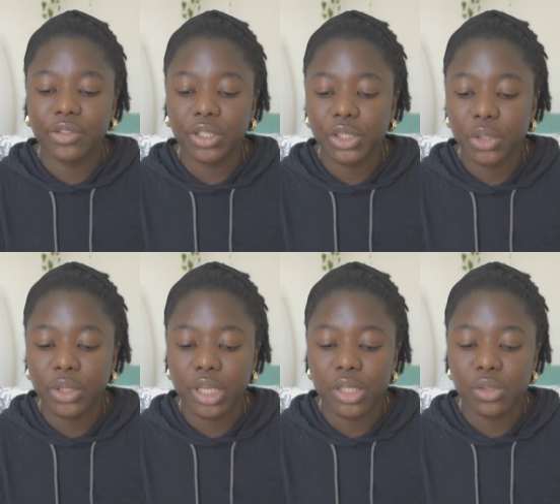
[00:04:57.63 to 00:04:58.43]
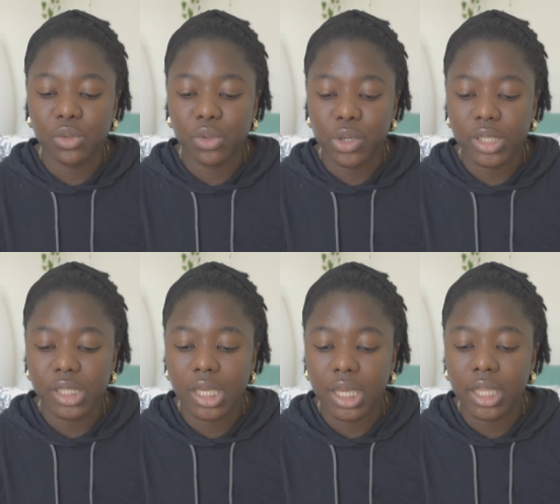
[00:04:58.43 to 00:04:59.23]
hydration into your
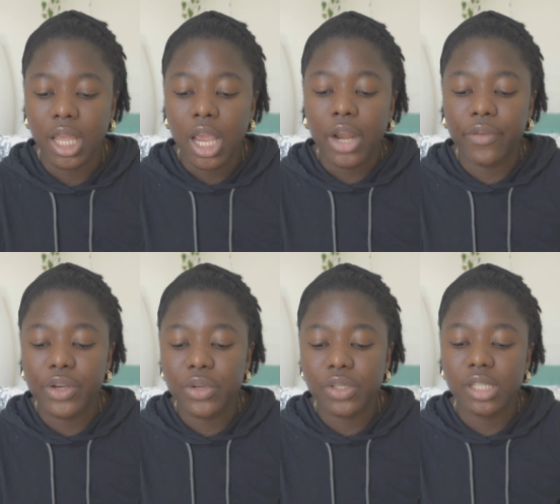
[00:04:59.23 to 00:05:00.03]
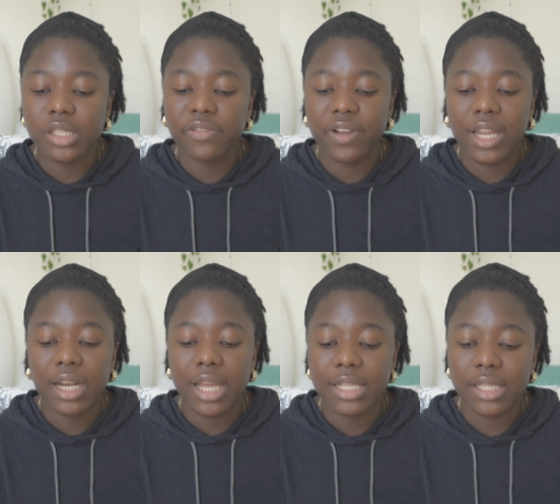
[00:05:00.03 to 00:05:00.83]
skin, reduces
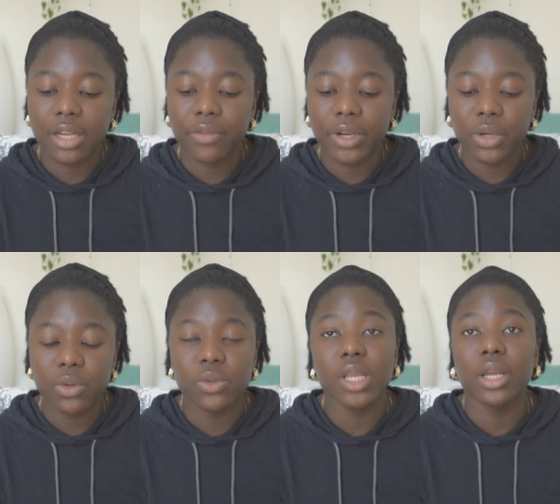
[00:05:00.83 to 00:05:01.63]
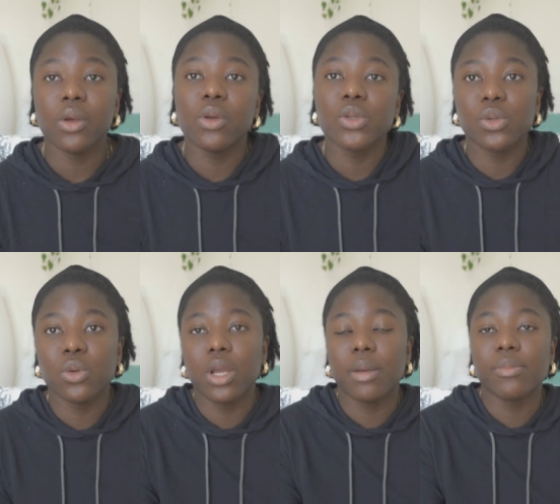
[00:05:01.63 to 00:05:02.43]
fine lines and wrinkles, and
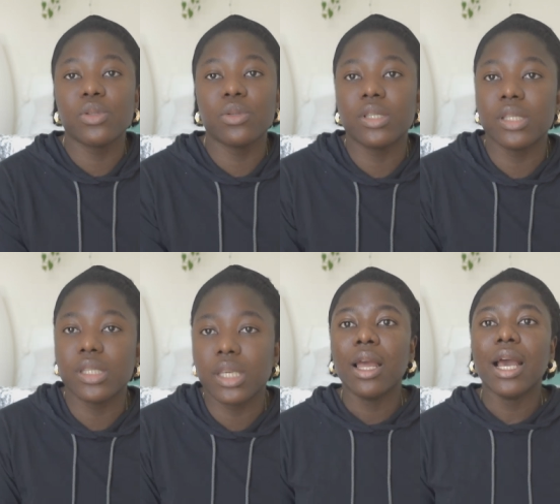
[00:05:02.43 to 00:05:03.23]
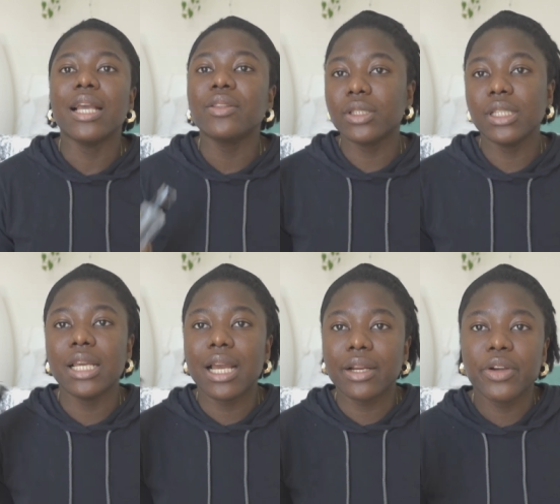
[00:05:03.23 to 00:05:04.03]
also soothes the skin. I
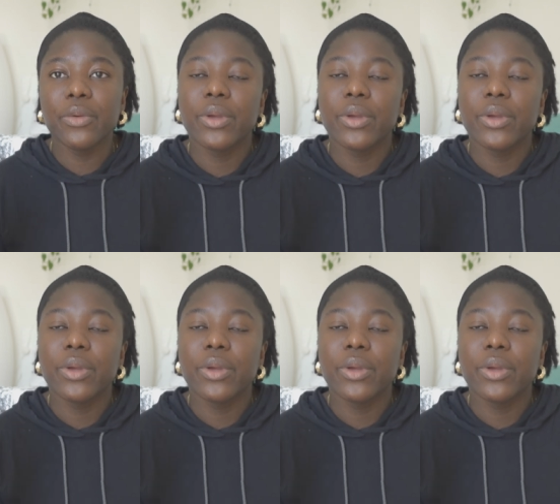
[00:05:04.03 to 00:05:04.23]
totally agree